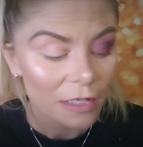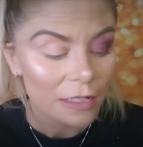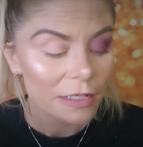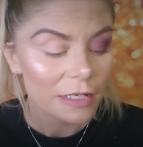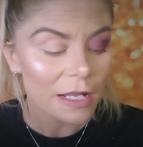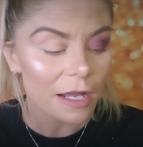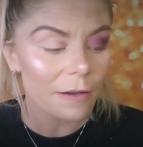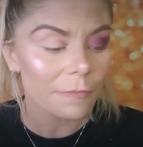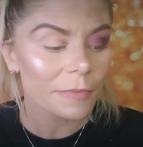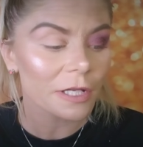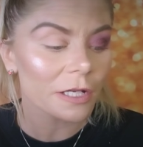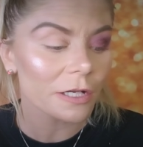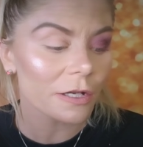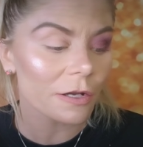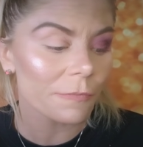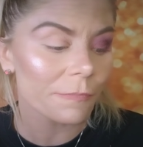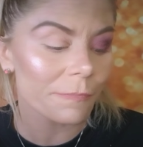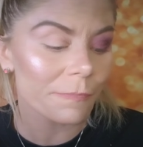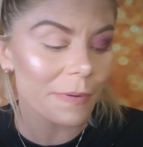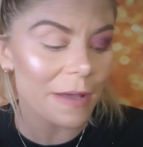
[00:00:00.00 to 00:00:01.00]
Now I'm going to
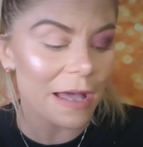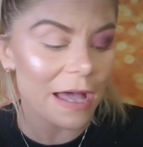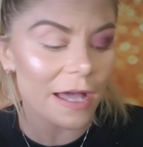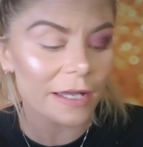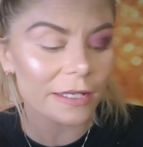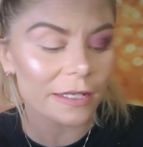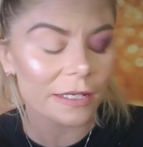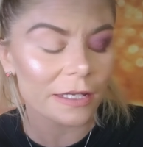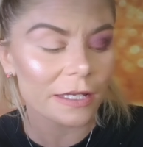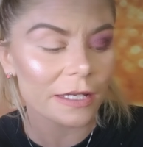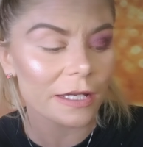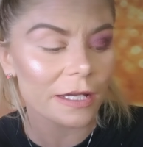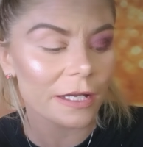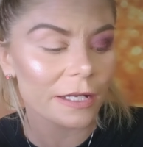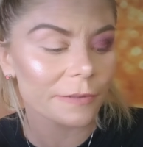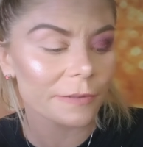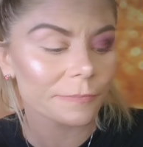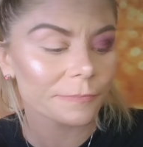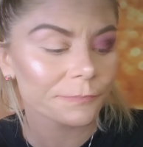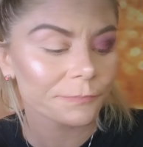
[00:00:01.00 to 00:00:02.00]
go back
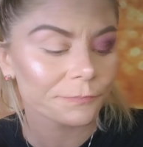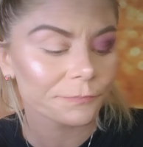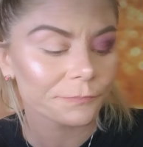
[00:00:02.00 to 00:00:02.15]
in